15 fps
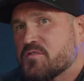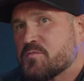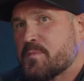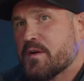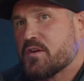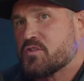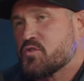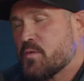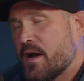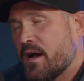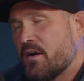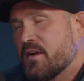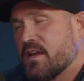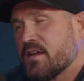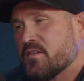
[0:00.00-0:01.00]

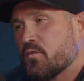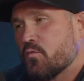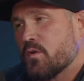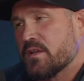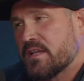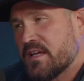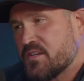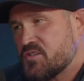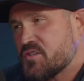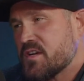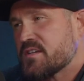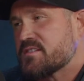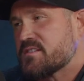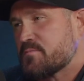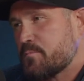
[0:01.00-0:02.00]
spirituality and the
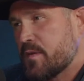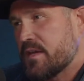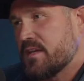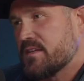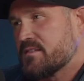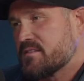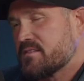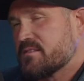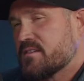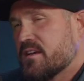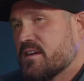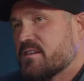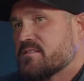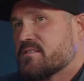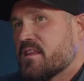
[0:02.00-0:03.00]
religious piece
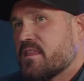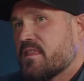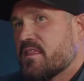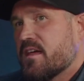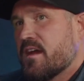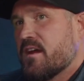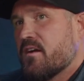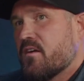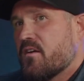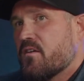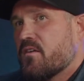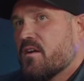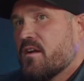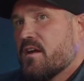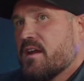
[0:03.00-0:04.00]
is that there